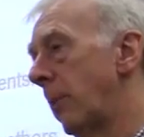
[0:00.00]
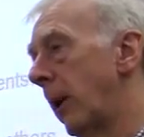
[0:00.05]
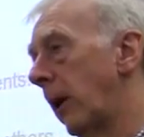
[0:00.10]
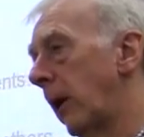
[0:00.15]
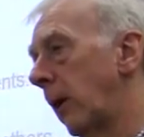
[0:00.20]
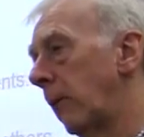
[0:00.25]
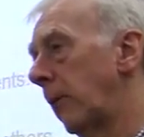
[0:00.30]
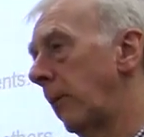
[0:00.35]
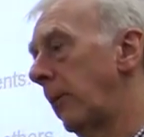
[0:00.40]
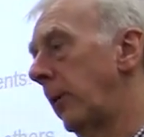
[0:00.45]
went
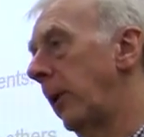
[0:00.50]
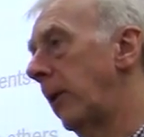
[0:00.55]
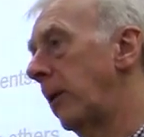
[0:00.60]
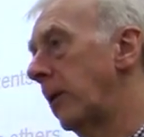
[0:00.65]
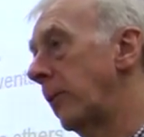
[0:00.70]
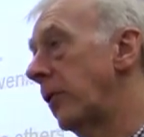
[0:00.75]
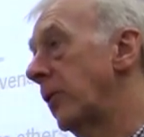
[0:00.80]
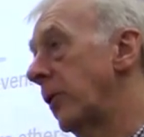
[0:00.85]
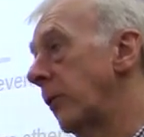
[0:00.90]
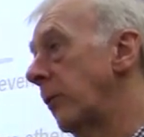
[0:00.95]
back over a
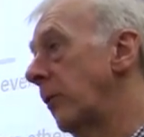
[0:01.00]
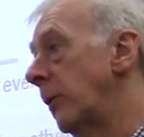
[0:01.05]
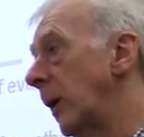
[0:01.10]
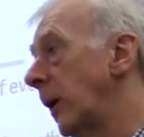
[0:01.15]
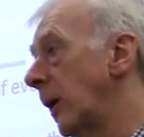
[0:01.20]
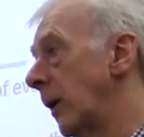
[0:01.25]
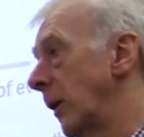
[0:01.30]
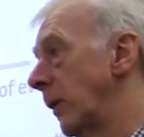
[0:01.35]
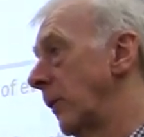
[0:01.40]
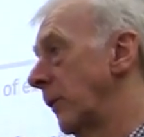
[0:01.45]
period of 2
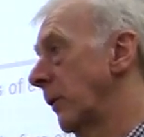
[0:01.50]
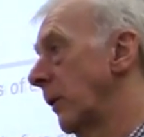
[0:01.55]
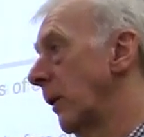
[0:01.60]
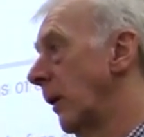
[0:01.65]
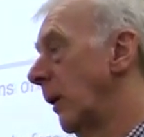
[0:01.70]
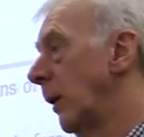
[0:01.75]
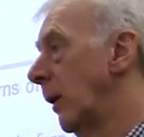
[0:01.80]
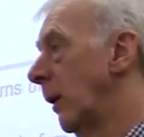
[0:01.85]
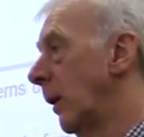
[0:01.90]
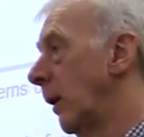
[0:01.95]
years
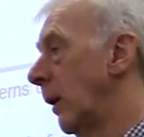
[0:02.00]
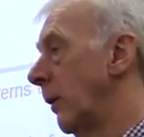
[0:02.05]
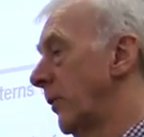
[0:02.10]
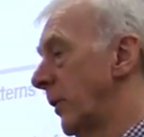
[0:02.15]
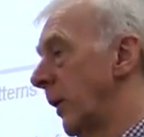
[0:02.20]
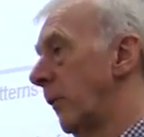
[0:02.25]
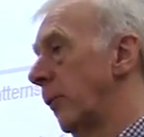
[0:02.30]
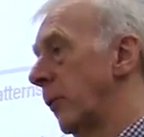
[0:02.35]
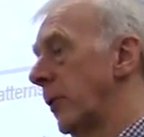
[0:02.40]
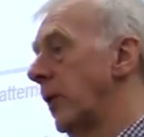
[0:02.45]

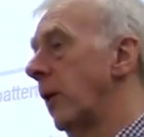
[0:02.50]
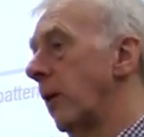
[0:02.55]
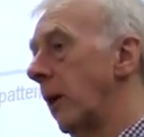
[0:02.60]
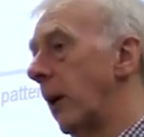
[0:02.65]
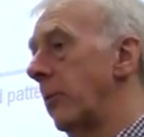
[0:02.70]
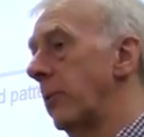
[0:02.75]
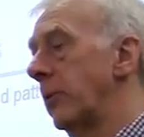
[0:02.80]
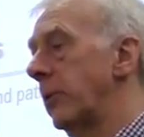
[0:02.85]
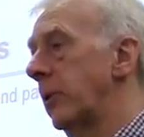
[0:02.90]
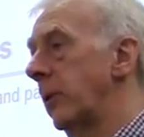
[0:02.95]
several
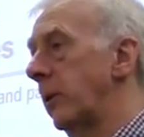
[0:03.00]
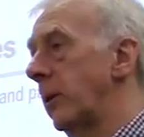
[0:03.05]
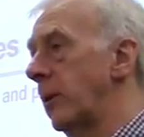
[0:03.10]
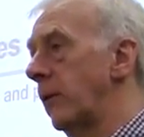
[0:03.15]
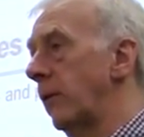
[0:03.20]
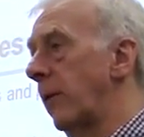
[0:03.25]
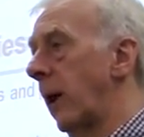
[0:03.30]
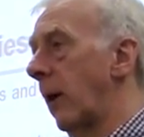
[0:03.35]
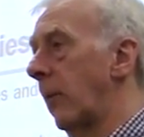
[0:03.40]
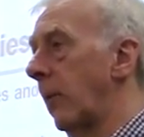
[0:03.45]
times to
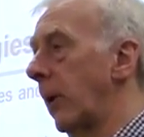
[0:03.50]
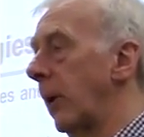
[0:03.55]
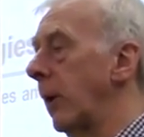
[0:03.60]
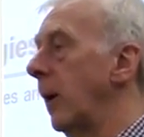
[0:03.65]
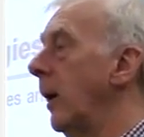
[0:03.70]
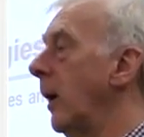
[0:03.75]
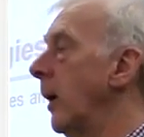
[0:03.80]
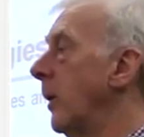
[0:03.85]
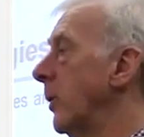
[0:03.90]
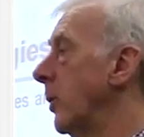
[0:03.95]
each
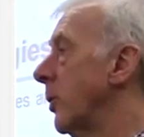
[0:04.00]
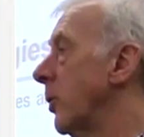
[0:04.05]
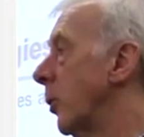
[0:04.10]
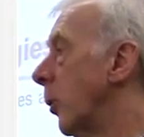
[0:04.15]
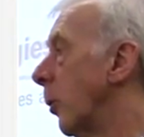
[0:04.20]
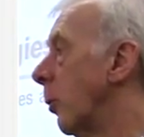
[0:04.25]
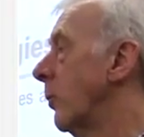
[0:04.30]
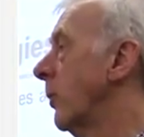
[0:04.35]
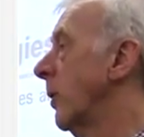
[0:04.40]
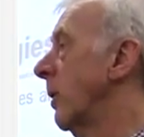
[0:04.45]
family to
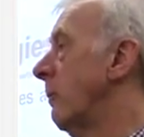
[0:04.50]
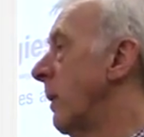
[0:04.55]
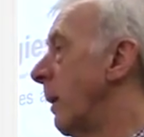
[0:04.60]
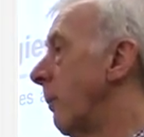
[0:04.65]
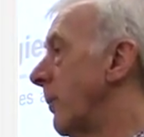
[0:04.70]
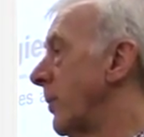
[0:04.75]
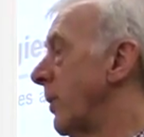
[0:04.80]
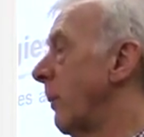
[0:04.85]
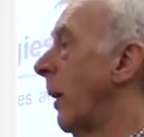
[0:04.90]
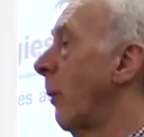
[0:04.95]
talk to the
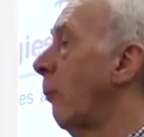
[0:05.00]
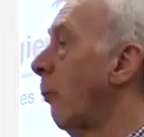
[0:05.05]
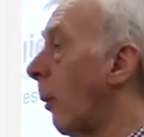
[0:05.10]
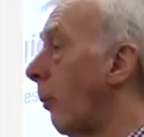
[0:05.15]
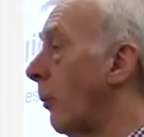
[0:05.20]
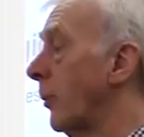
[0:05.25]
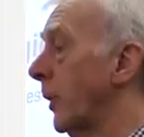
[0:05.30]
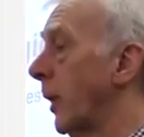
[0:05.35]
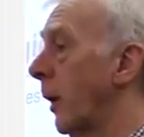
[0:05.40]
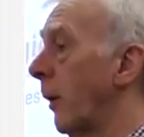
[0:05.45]
members about
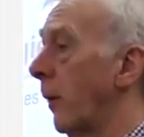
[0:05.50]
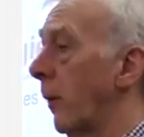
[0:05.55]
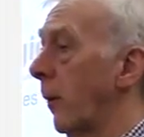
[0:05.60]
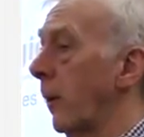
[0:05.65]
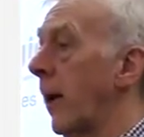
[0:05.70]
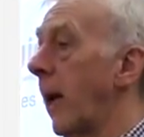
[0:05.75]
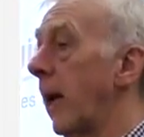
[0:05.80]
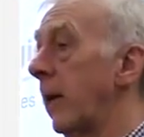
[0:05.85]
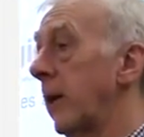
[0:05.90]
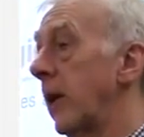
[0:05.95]
what was going
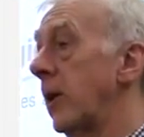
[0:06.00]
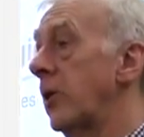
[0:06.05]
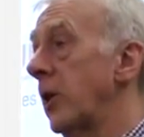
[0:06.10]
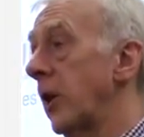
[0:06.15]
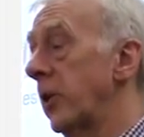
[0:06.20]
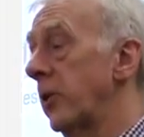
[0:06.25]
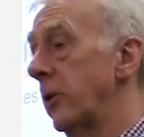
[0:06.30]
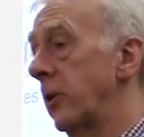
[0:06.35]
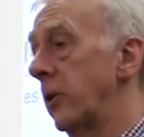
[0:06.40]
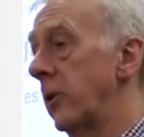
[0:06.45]
on and how they
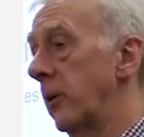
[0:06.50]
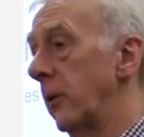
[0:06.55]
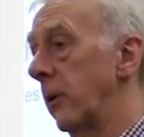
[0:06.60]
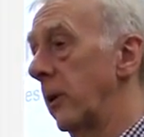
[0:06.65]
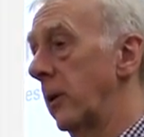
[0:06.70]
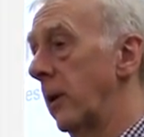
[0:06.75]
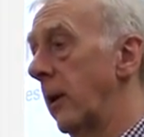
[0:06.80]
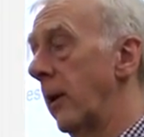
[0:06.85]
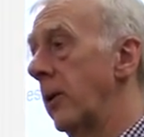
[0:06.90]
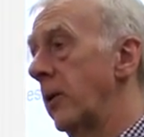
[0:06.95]
adjusted to
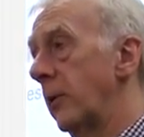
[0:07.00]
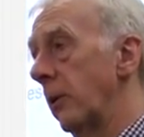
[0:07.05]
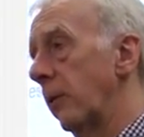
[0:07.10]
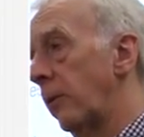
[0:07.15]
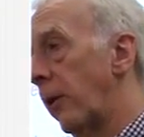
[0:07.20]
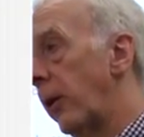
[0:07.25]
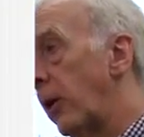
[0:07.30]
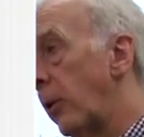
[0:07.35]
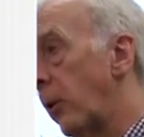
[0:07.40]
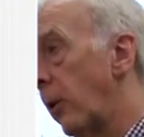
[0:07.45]
it. So
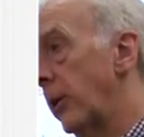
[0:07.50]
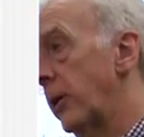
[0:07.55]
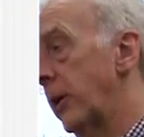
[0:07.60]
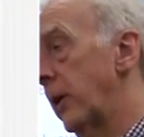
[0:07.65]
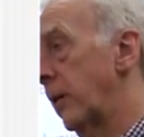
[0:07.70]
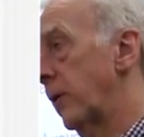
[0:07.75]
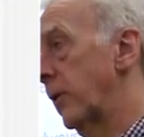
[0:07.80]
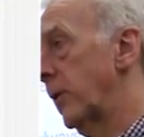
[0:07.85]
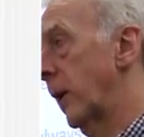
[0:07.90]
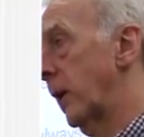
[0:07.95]
a very
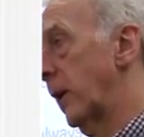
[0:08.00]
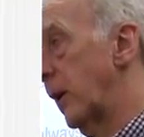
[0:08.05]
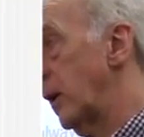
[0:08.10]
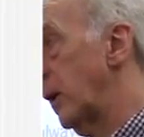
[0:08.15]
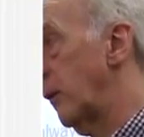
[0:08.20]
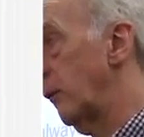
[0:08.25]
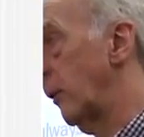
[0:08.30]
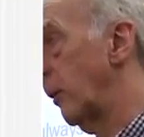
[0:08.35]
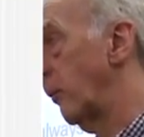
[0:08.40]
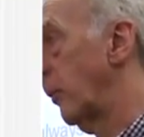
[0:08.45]
qualitative study,
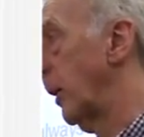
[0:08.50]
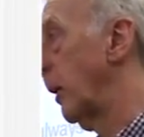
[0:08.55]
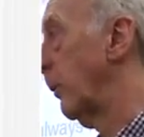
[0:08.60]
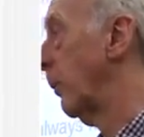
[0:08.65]
interviewing